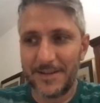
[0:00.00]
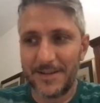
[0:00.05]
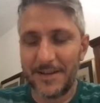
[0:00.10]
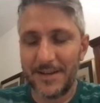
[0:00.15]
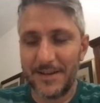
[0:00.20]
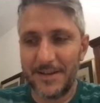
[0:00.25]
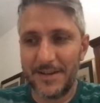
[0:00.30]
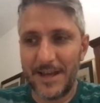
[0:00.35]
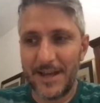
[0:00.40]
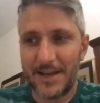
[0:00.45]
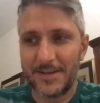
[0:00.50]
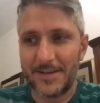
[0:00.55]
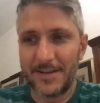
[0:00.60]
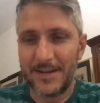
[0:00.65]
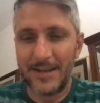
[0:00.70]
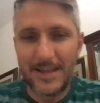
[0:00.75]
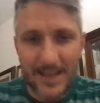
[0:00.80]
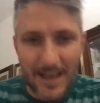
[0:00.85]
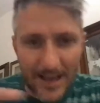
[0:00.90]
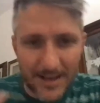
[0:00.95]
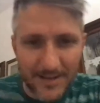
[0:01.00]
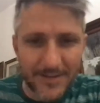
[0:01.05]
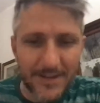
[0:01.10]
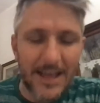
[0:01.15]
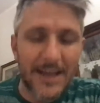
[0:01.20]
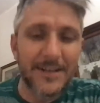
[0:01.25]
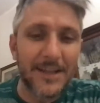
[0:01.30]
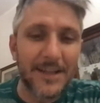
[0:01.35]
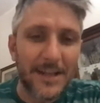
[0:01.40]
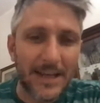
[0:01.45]
uh, that. Yes,
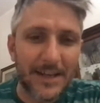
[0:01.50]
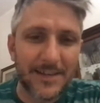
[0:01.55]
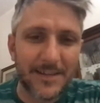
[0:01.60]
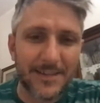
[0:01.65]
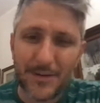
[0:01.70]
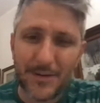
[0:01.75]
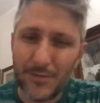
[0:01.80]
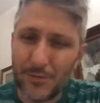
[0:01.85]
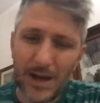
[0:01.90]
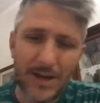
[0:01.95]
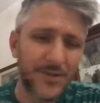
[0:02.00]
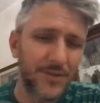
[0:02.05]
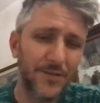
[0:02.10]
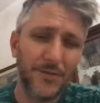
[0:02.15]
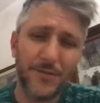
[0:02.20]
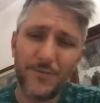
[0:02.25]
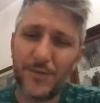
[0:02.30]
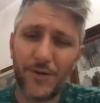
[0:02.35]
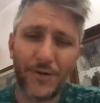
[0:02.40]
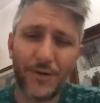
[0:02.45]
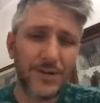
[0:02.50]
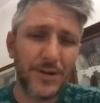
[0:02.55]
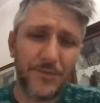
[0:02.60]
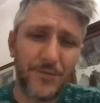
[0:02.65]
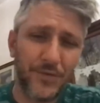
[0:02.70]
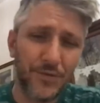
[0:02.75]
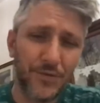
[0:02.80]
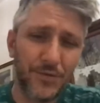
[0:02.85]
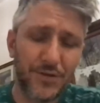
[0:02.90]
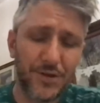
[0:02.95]
and the next question for the
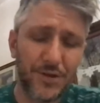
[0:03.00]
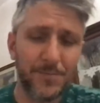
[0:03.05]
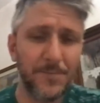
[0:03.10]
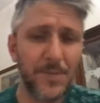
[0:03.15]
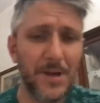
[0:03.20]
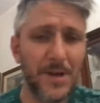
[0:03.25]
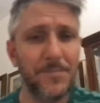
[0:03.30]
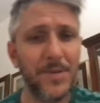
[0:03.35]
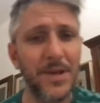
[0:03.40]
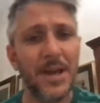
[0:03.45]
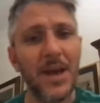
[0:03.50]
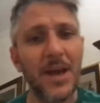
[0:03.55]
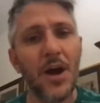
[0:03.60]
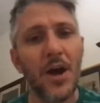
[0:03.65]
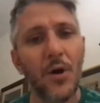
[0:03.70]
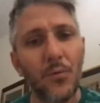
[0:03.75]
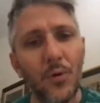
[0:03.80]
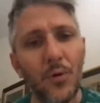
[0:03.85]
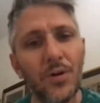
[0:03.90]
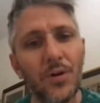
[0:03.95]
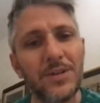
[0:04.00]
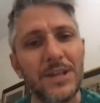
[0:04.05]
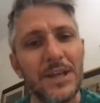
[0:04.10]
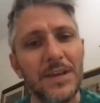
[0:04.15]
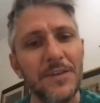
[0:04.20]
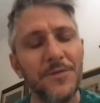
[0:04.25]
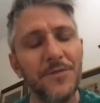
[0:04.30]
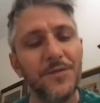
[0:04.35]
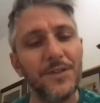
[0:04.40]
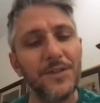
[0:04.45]
future maybe: What
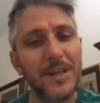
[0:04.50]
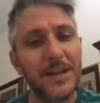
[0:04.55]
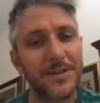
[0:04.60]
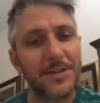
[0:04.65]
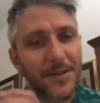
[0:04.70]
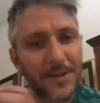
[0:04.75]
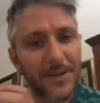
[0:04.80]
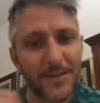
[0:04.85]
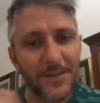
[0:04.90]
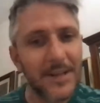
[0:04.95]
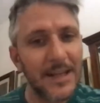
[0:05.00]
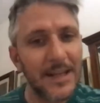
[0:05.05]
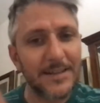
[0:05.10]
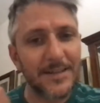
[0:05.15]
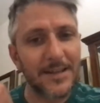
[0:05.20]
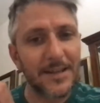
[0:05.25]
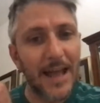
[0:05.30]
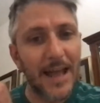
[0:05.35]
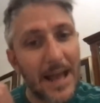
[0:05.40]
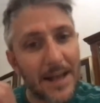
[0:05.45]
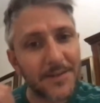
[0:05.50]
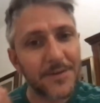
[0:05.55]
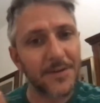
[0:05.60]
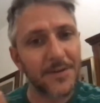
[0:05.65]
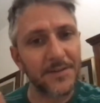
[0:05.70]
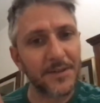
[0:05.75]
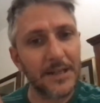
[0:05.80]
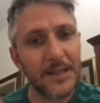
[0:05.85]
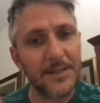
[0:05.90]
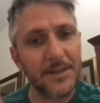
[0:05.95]
if the translated a
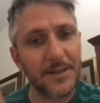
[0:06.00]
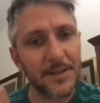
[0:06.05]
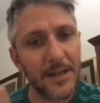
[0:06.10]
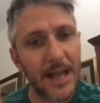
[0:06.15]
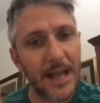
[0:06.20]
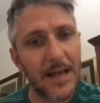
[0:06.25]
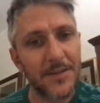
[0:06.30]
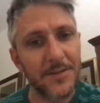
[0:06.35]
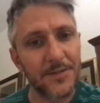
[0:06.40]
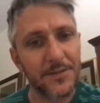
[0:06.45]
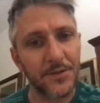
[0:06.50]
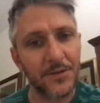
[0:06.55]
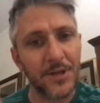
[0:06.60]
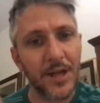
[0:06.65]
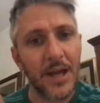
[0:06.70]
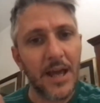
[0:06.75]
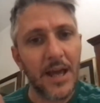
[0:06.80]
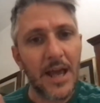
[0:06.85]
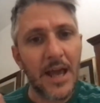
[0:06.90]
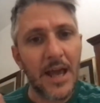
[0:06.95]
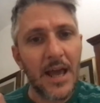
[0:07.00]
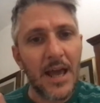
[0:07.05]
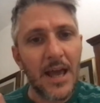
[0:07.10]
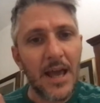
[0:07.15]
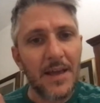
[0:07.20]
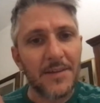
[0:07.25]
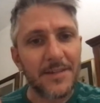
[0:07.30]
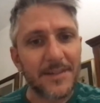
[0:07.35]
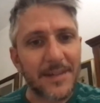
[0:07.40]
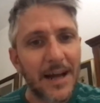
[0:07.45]
translated lesson
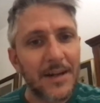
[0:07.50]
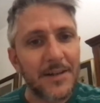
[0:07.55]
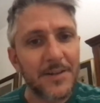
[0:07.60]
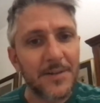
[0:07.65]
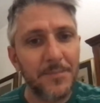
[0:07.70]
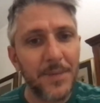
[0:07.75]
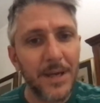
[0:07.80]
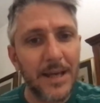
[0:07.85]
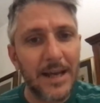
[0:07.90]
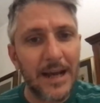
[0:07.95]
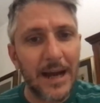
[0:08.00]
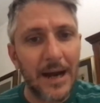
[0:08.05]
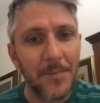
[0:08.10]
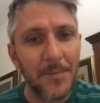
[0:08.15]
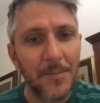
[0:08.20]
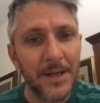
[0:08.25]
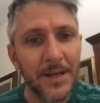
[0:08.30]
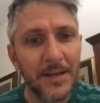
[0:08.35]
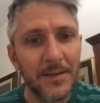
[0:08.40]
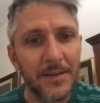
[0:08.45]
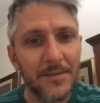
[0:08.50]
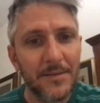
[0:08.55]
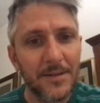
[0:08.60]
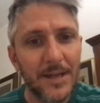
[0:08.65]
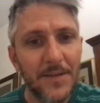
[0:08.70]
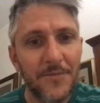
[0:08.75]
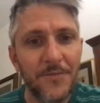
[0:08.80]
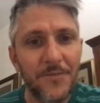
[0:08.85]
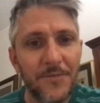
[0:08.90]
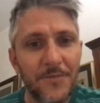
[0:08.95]
starts becoming
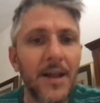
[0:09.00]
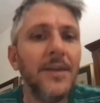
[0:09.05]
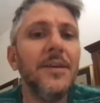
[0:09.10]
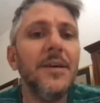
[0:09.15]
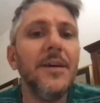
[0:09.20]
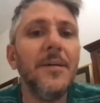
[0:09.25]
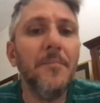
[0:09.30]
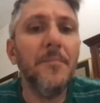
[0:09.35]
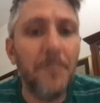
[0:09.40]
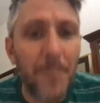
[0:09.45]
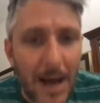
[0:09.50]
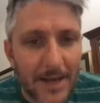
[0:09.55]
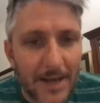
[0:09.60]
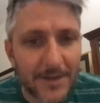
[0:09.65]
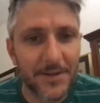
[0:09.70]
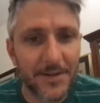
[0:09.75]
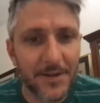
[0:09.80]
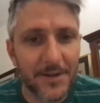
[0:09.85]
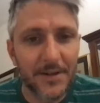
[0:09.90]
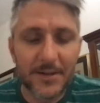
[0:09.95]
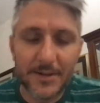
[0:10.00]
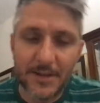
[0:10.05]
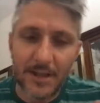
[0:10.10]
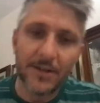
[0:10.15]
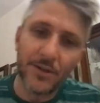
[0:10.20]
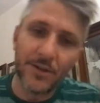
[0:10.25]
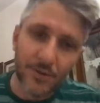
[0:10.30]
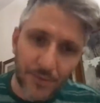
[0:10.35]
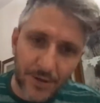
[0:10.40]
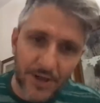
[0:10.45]
even better
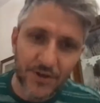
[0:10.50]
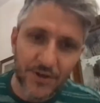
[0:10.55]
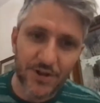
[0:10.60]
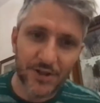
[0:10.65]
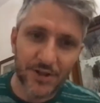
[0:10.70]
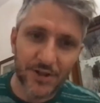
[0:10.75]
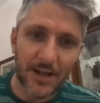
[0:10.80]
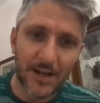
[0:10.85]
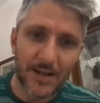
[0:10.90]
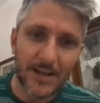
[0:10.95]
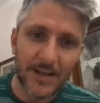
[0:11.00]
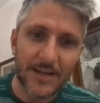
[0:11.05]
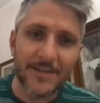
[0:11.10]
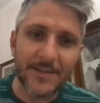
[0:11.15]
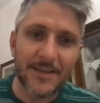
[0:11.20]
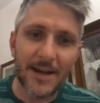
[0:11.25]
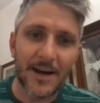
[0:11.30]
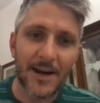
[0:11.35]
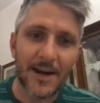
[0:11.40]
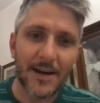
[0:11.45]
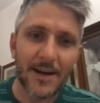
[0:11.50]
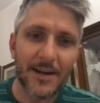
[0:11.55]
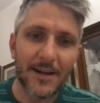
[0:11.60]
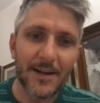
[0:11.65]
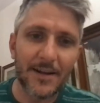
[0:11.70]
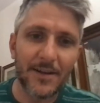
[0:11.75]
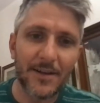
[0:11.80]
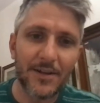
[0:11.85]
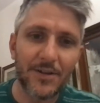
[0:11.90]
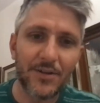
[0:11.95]
than the original? Is there?
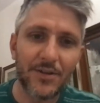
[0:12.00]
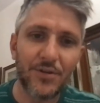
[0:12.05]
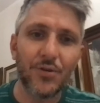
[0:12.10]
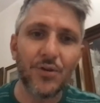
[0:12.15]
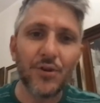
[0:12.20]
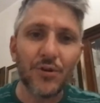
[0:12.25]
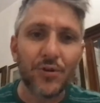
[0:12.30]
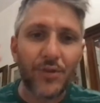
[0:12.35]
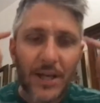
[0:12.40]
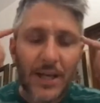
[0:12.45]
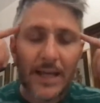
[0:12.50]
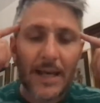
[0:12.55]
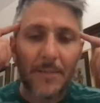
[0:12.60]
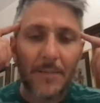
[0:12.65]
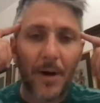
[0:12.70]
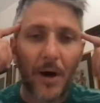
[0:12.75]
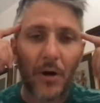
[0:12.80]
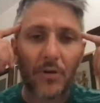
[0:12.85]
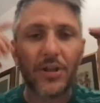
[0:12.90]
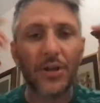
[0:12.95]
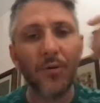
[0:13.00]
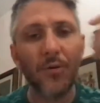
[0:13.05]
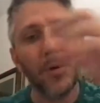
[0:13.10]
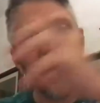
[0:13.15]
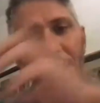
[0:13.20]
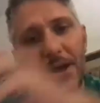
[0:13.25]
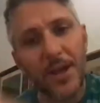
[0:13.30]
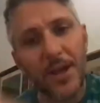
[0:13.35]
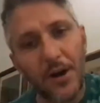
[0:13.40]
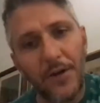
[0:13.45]
Do you think about a
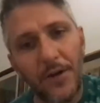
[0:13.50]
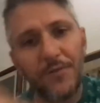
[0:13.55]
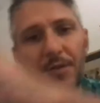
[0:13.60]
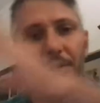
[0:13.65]
way of